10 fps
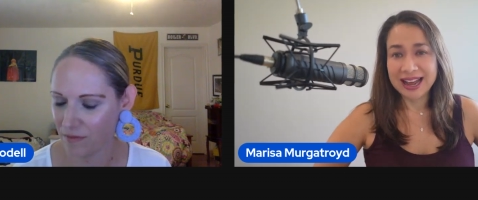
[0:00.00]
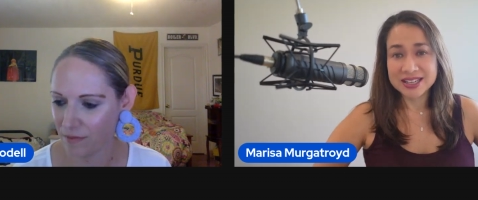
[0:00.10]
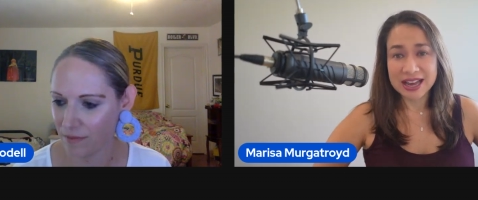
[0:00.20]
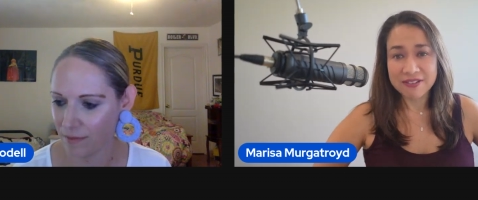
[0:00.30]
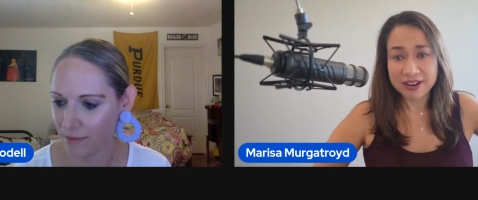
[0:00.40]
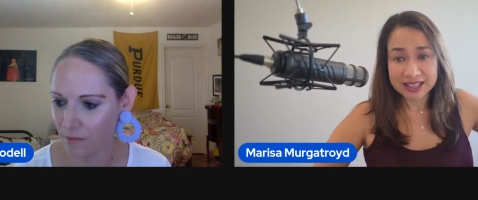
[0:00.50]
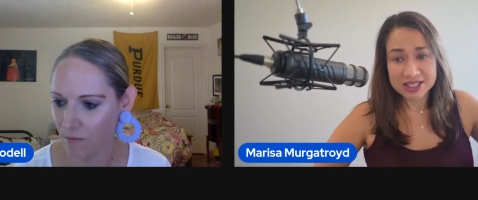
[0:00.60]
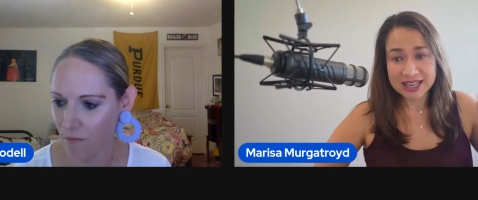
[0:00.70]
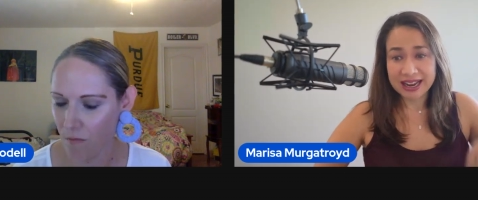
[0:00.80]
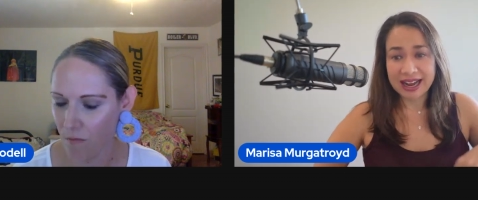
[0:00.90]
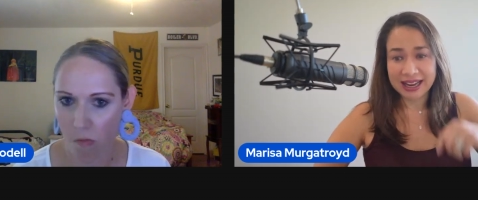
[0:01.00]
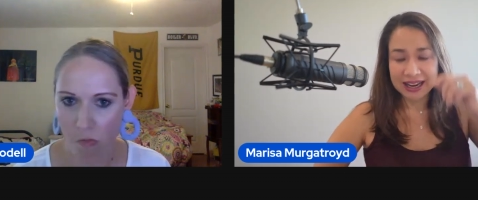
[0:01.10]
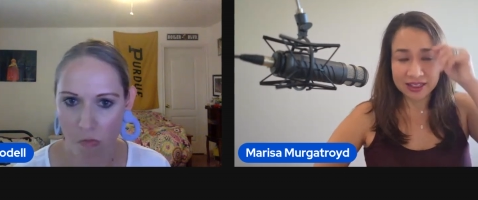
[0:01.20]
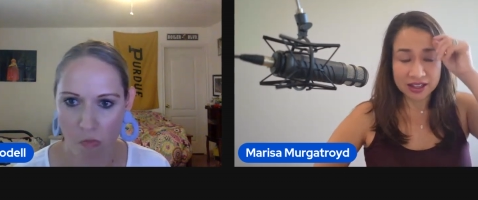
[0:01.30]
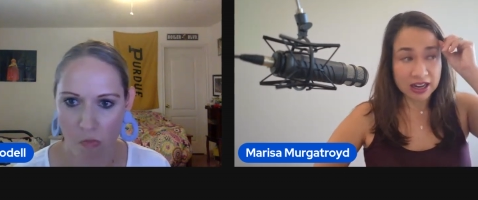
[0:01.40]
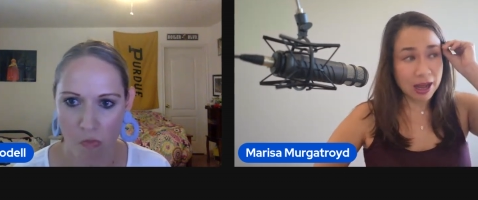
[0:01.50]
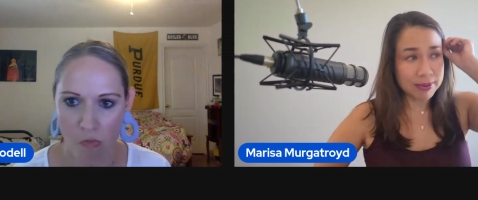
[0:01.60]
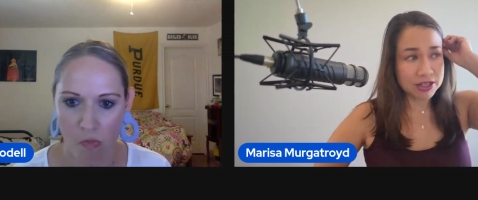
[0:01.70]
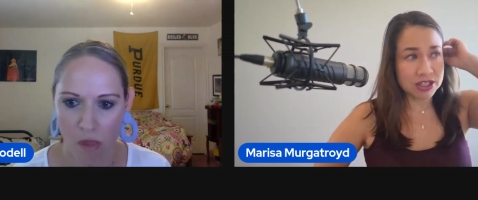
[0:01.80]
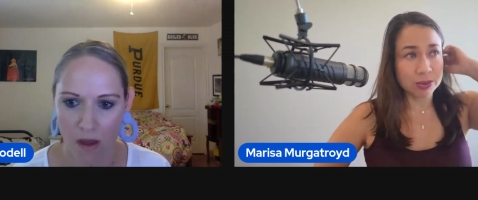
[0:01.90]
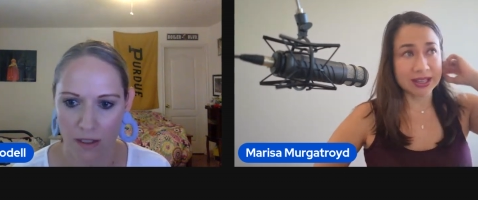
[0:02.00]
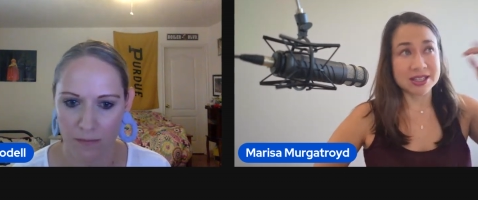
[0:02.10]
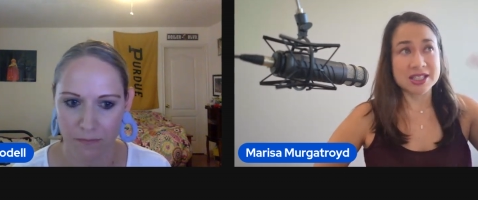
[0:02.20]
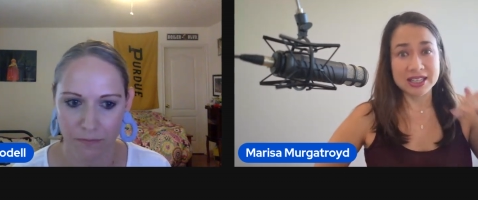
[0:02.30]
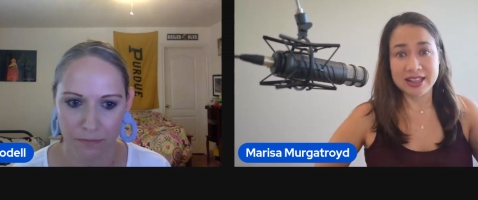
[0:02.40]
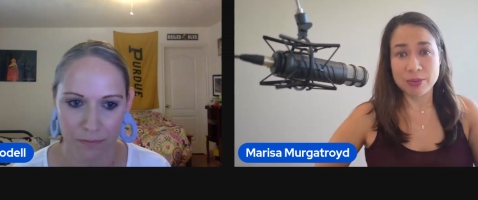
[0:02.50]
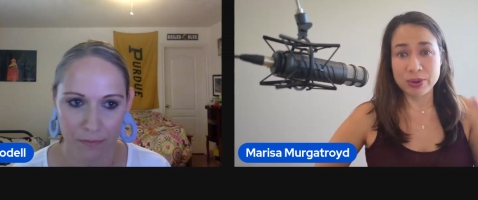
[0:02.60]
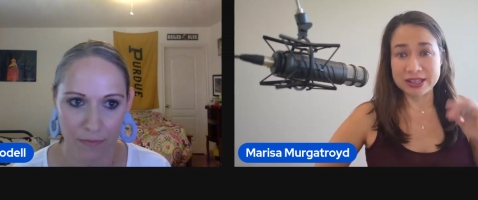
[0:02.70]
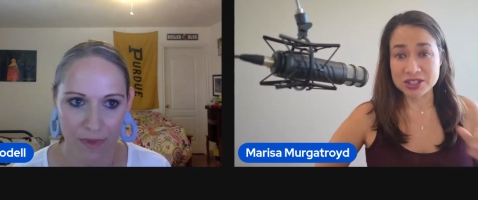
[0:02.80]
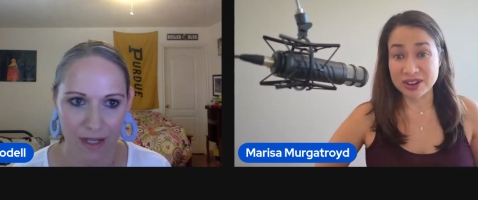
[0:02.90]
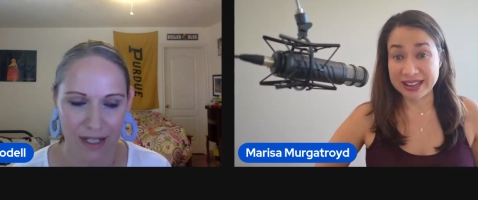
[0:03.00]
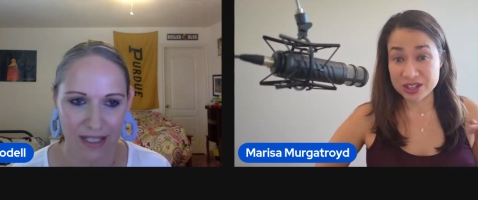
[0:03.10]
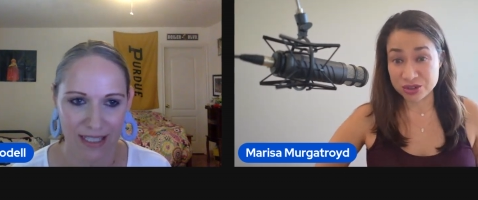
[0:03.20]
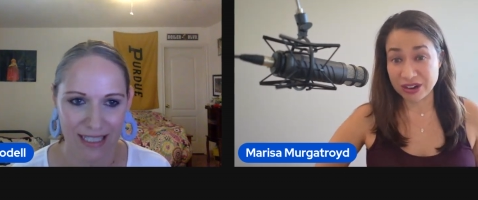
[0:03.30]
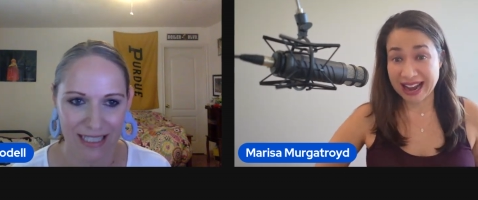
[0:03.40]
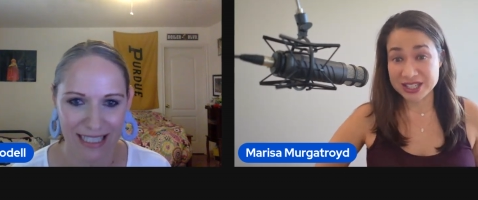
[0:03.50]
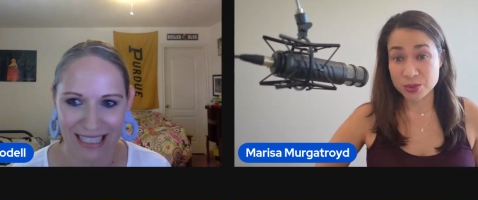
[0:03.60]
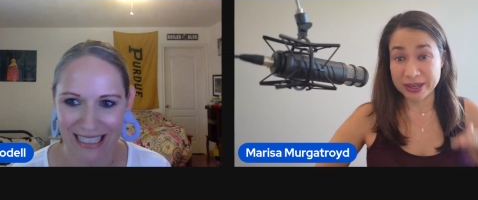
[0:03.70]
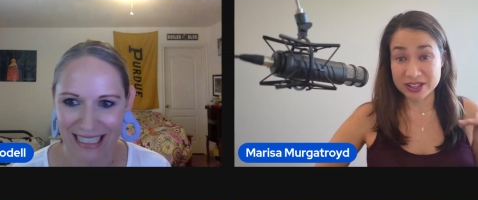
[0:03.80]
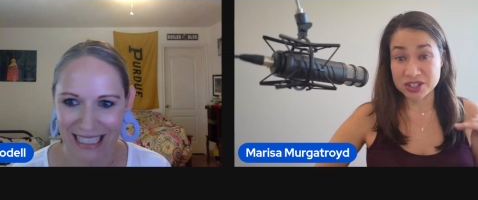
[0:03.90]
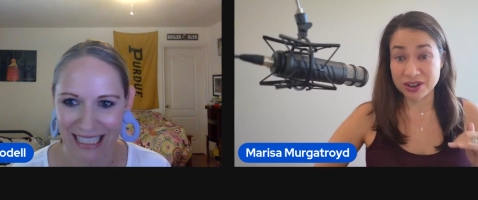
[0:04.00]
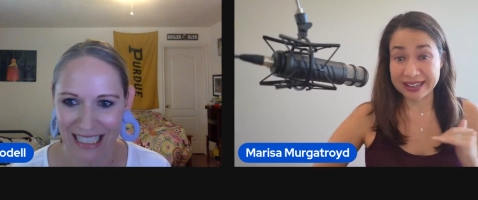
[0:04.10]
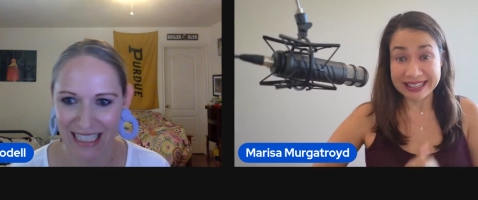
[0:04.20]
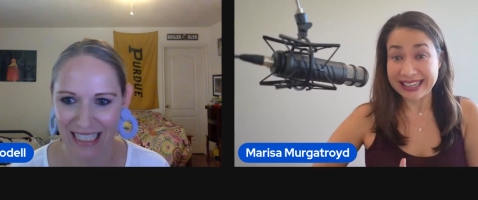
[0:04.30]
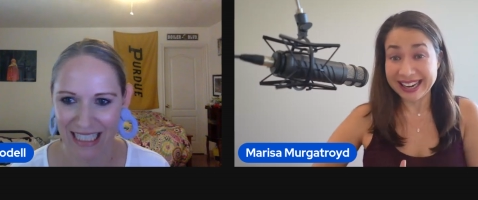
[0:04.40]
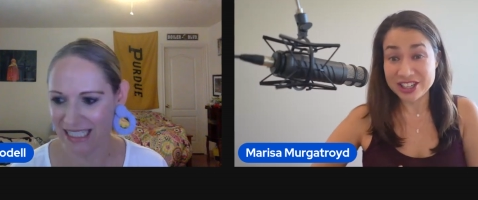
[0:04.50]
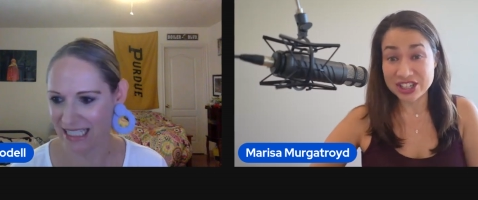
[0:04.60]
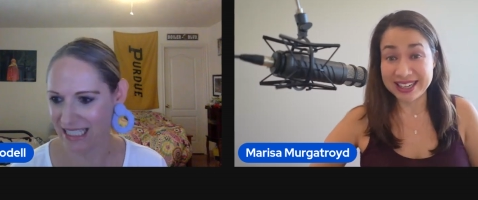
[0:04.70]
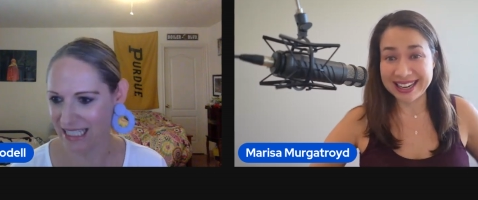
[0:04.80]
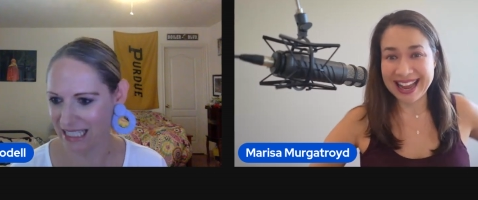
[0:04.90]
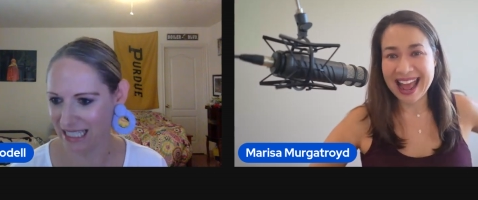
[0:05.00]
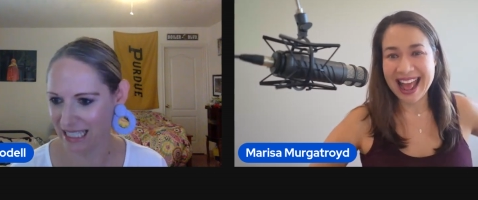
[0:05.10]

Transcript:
Speaker 1: definitely say hi in the comments so we can see them, we can start interacting, we can start engaging.